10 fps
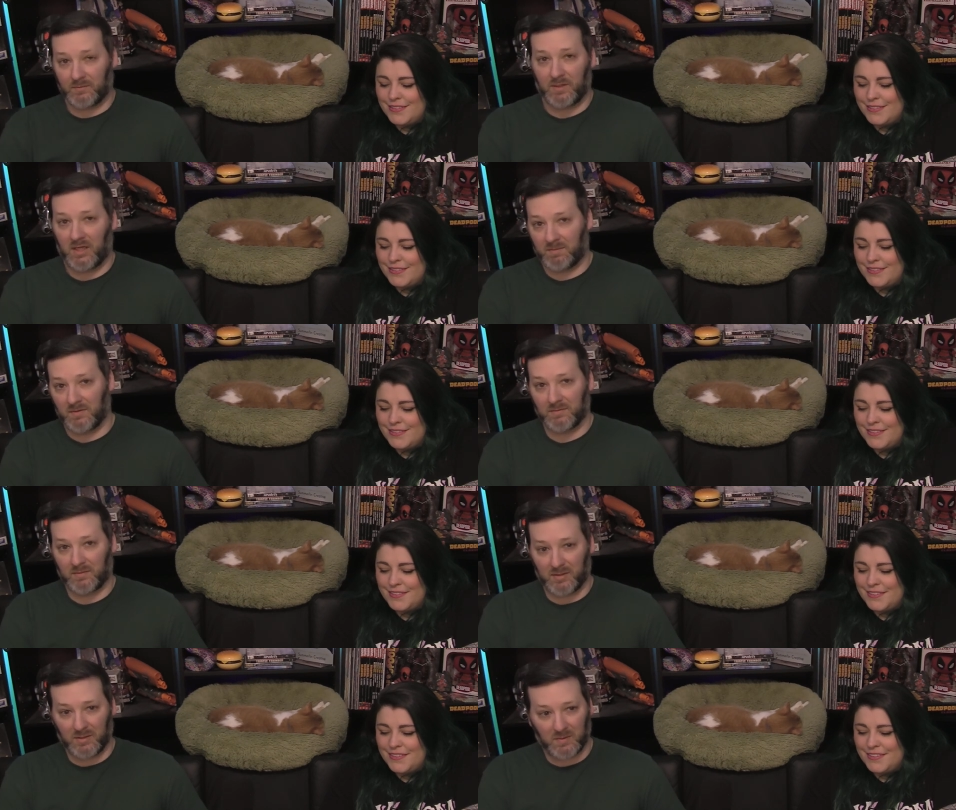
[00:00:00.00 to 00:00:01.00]
Speaker 1: what happens
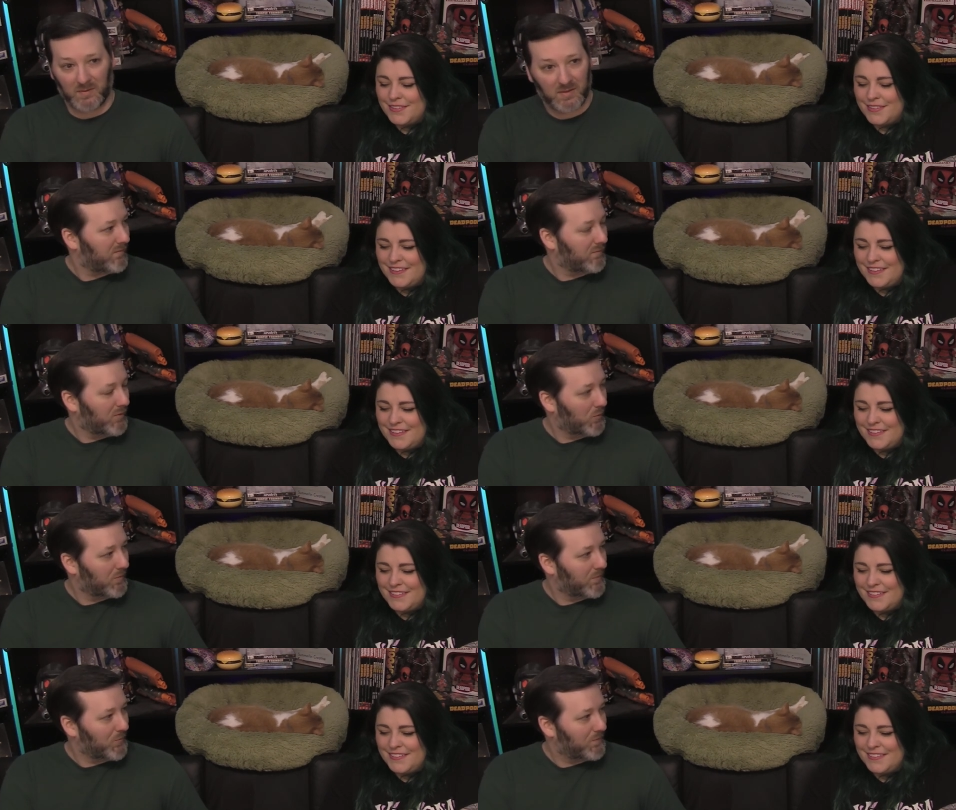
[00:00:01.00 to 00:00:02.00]
when I don't know
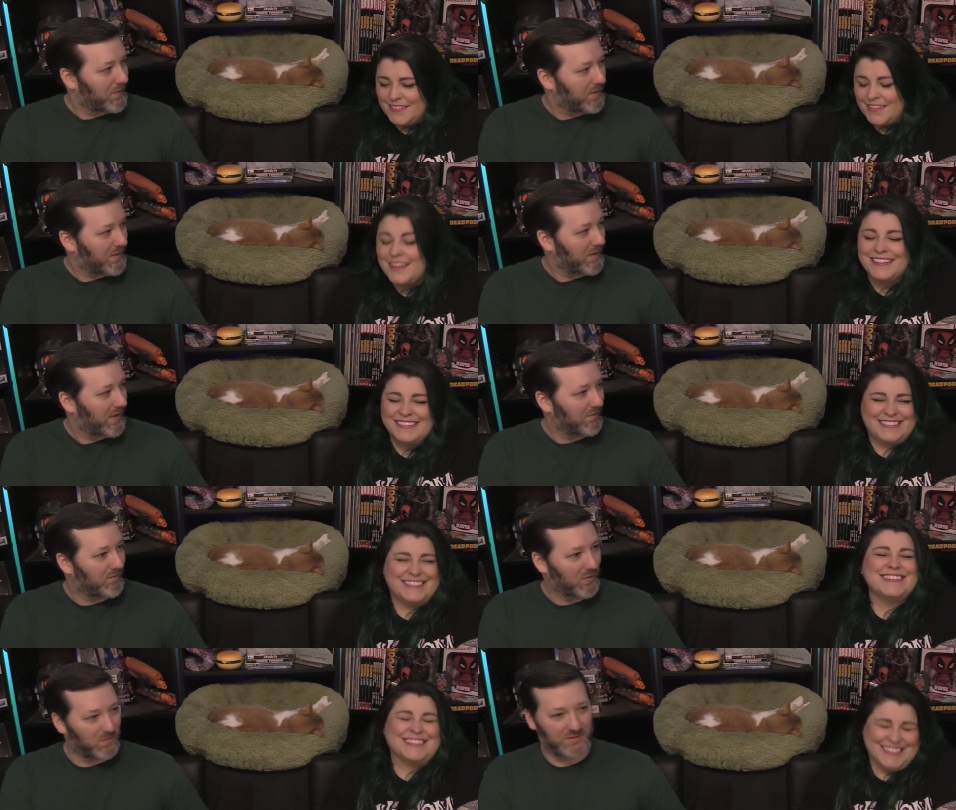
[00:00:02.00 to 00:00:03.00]
the movie and
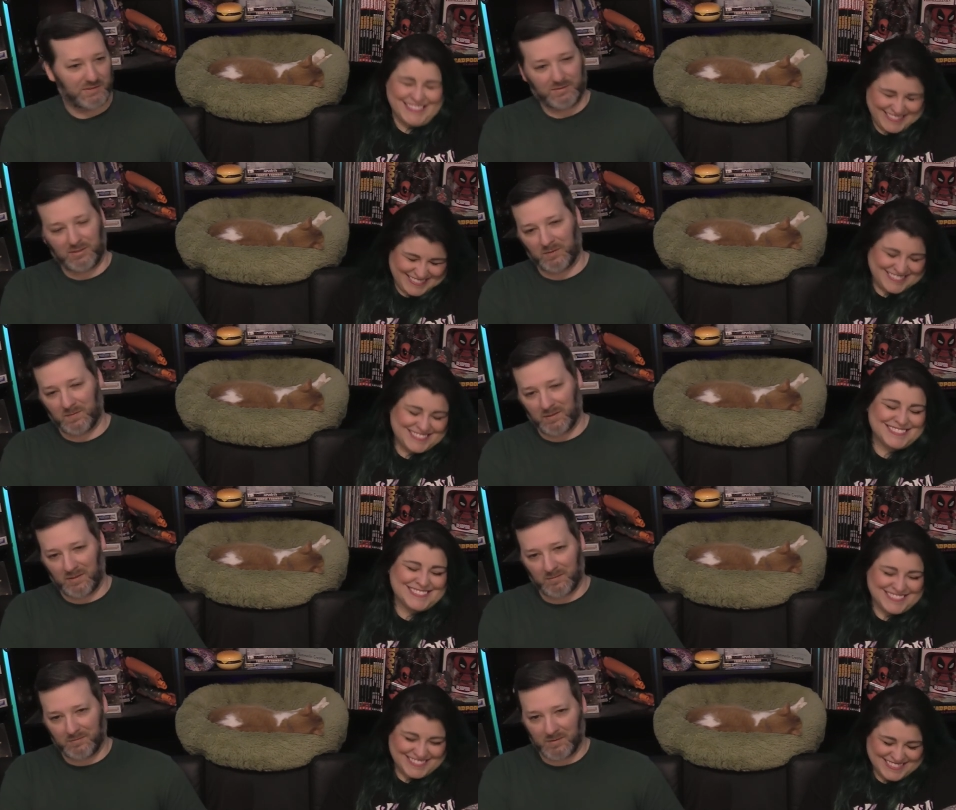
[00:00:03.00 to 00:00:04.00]
have notes to talk
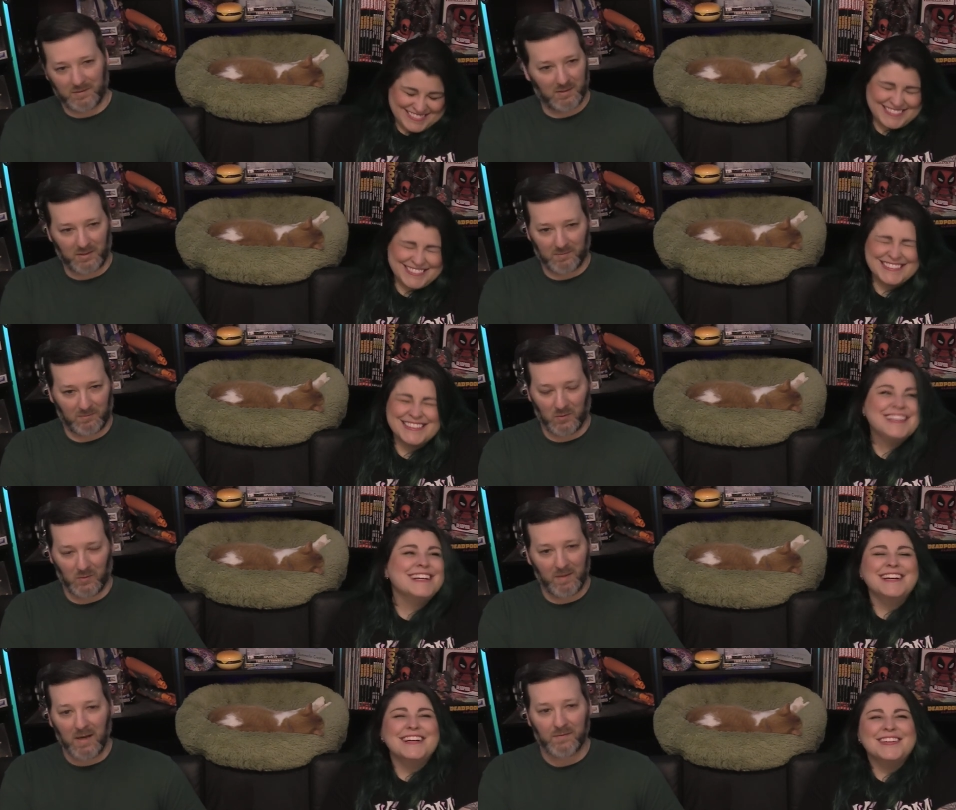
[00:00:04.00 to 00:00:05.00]
about. I'm trying to, like, I'm
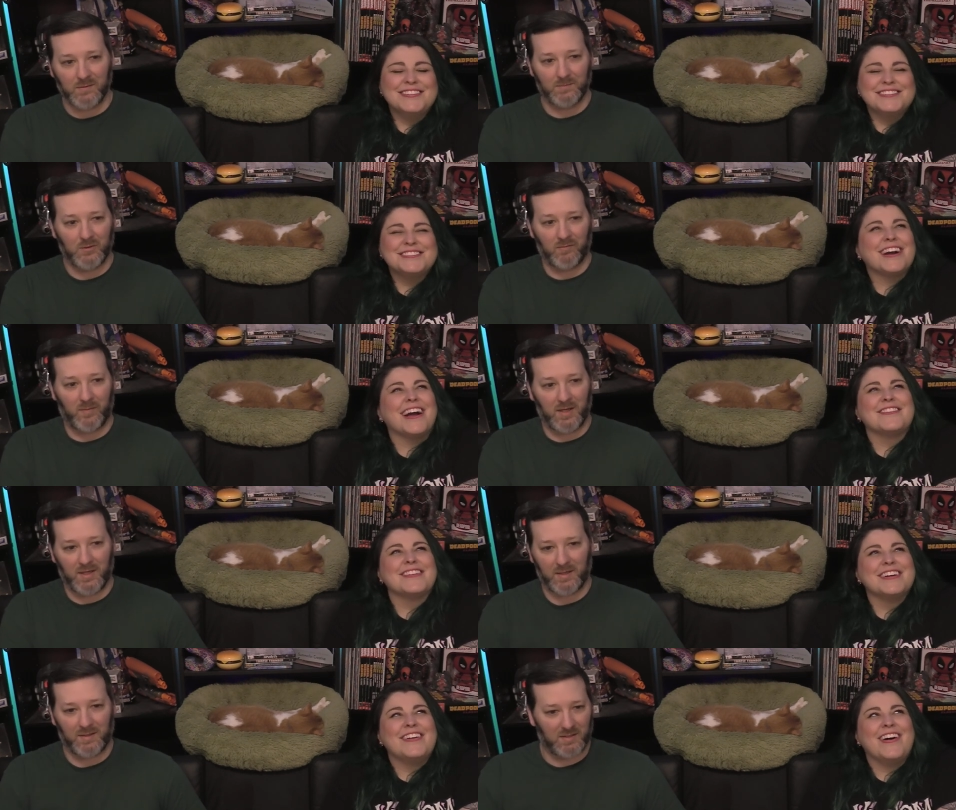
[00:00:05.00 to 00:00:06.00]
going back through the movie in my
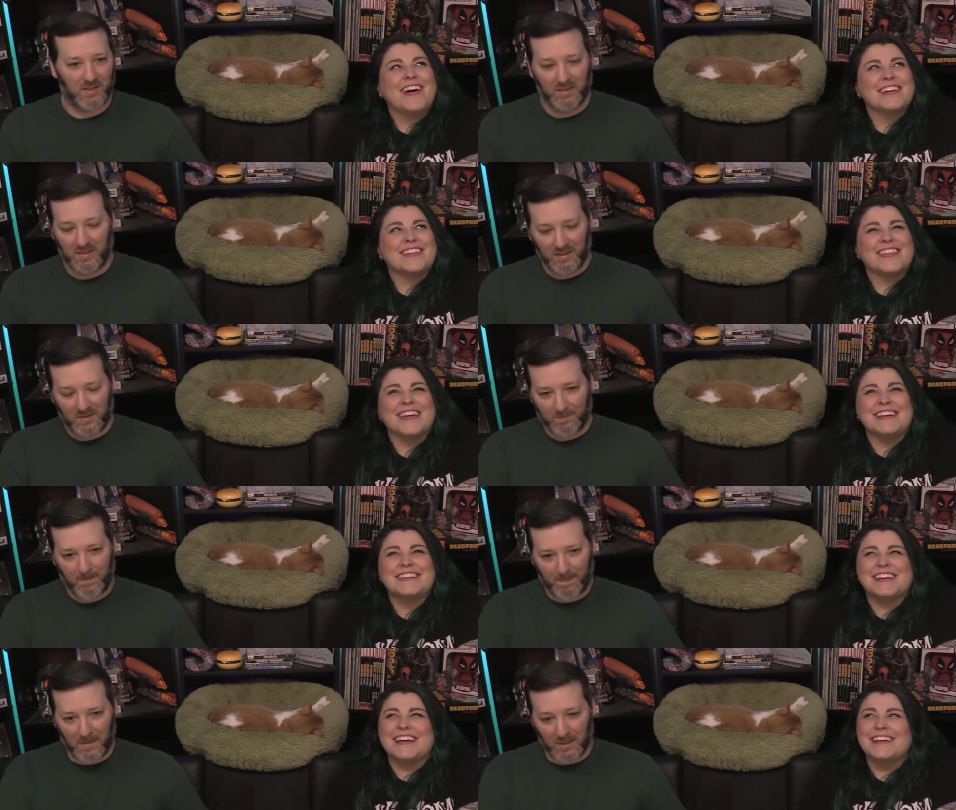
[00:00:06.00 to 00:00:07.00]
head. real
Speaker 2: hard to
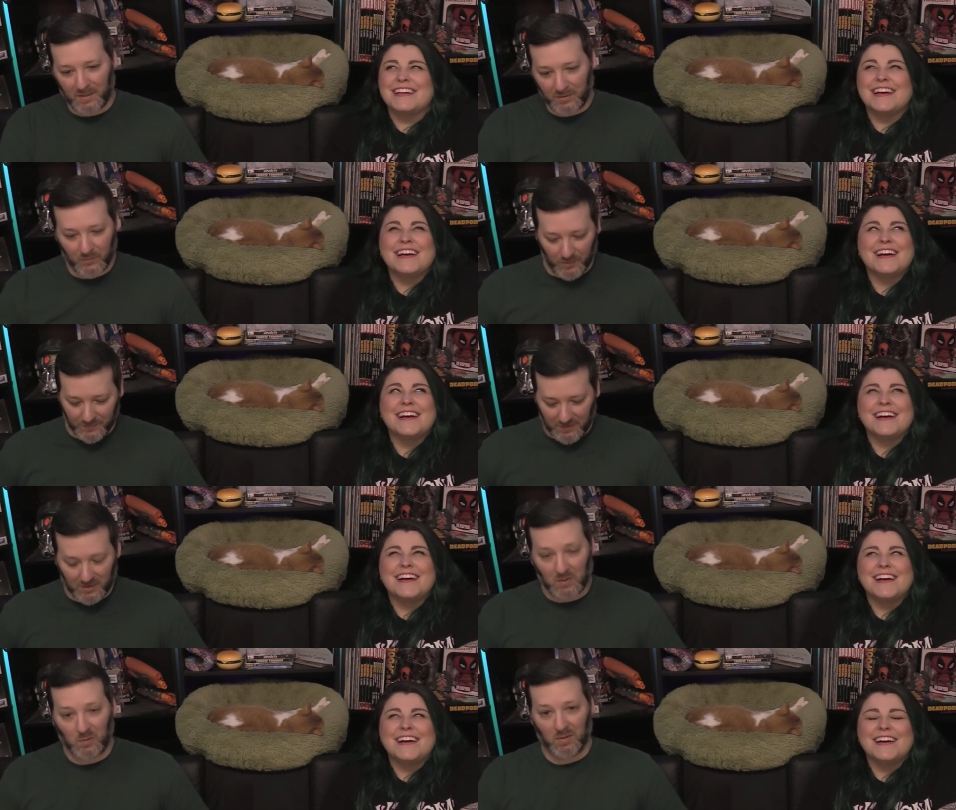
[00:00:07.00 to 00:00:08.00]
think. Like, and I
Speaker 1: didn't want to
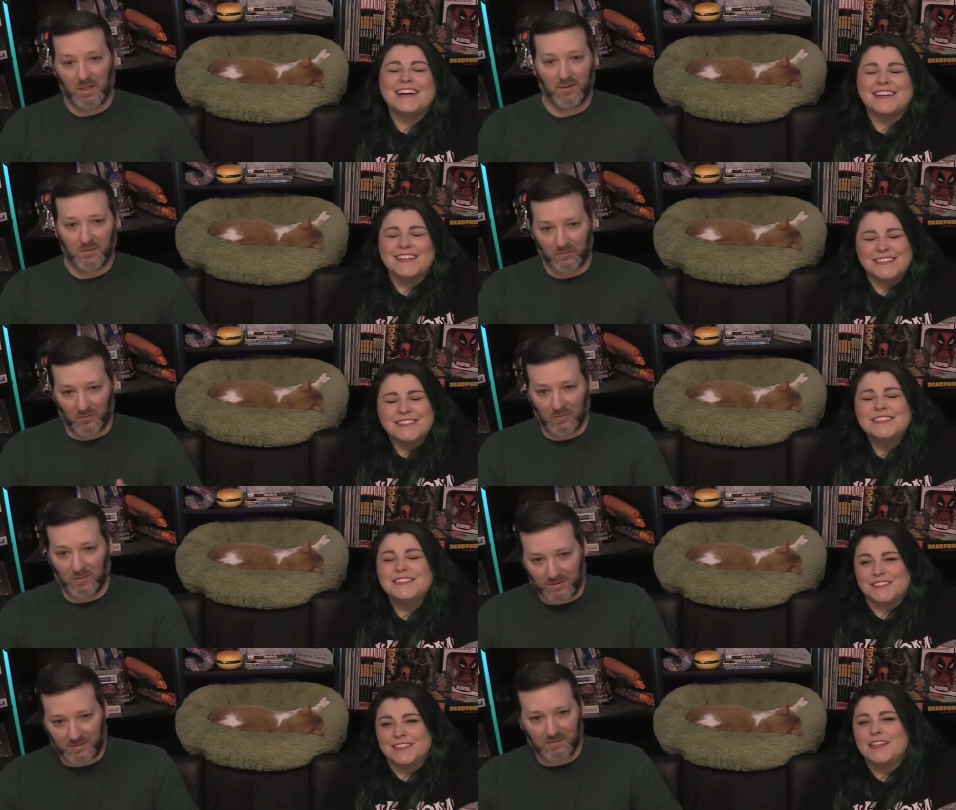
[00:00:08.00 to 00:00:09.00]
take a whole lot of notes while
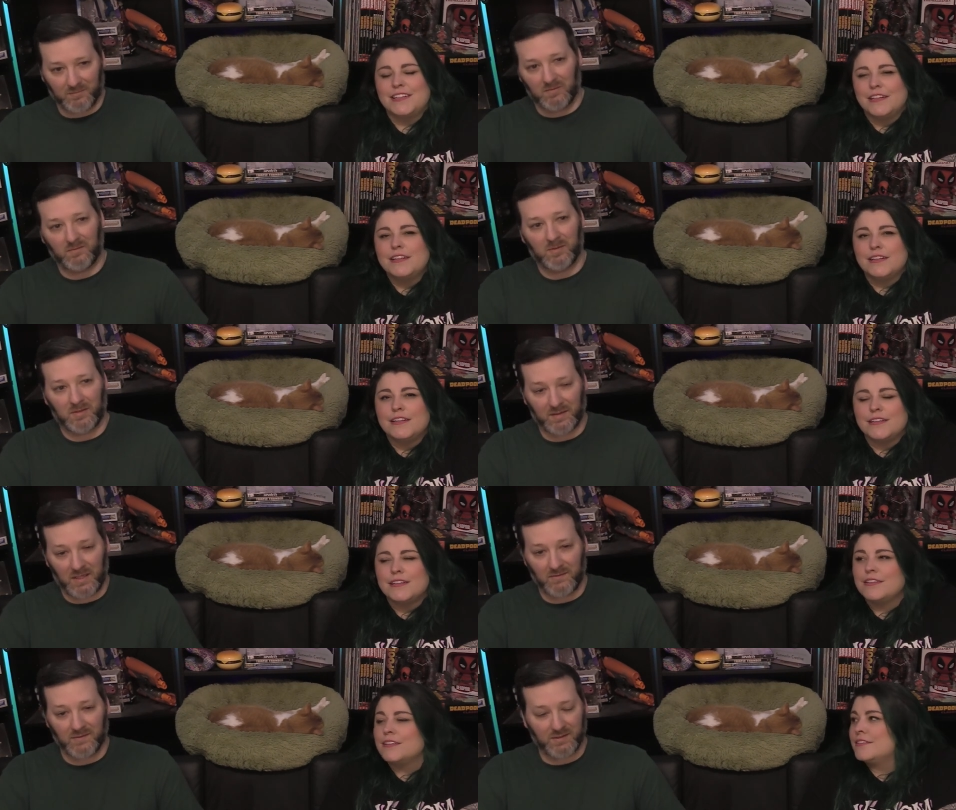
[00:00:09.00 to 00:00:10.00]
watching the movie because I
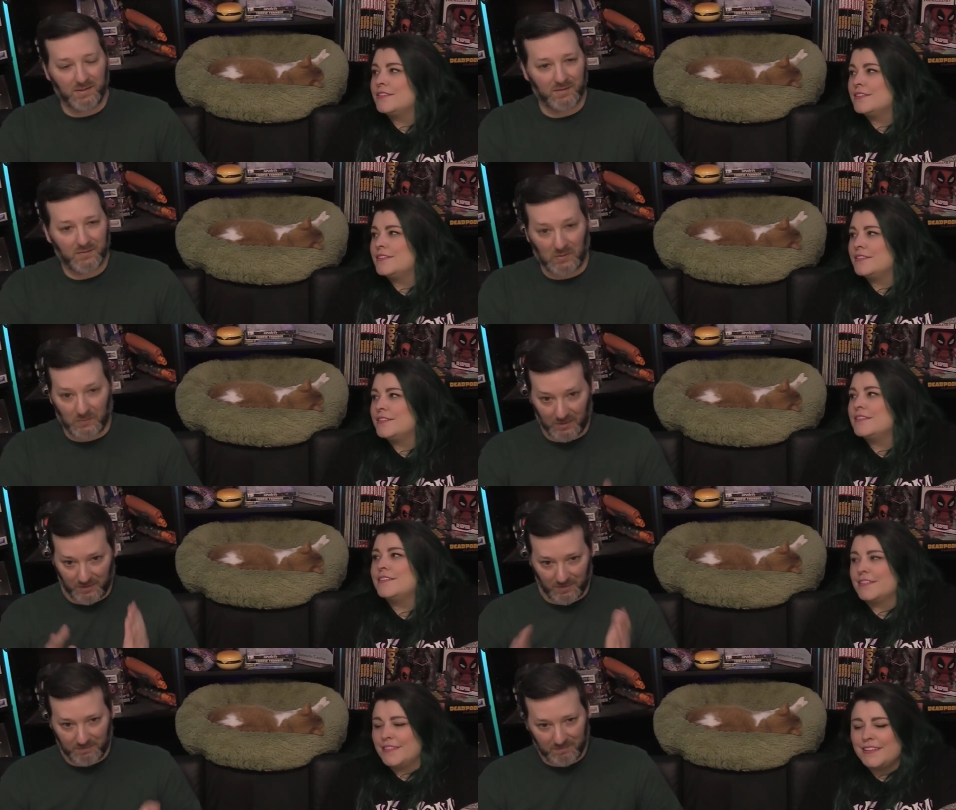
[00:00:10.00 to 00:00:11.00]
hadn't seen it, so I
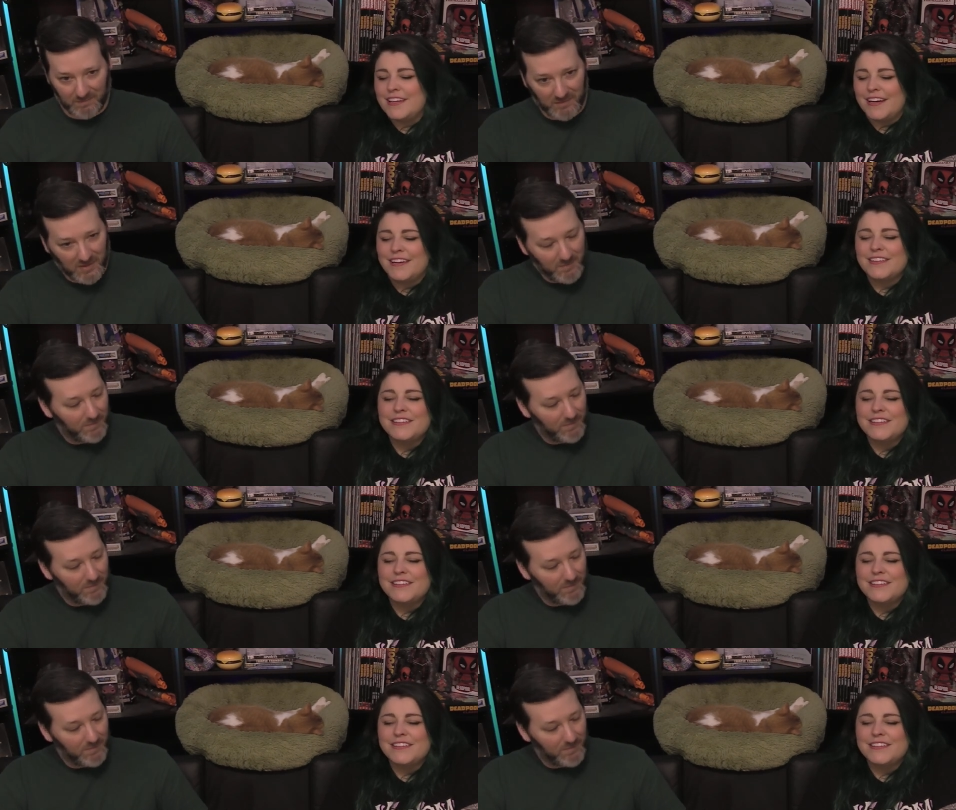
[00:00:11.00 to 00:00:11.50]
wanted to.
Speaker 2: Yeah.